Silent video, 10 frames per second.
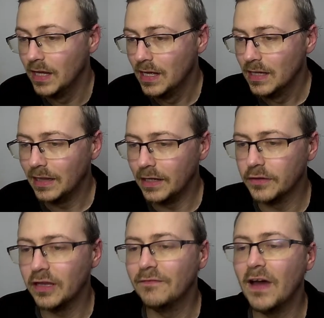Leon
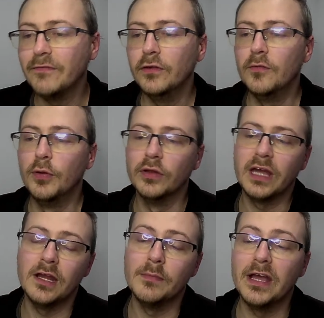says, Fightful reports Kenny
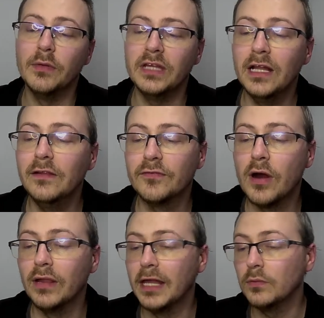Omega was ill throughout
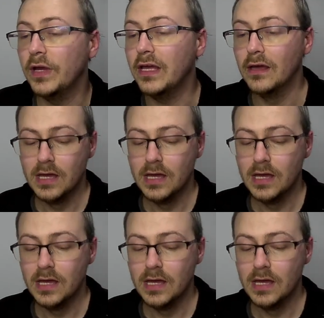last week.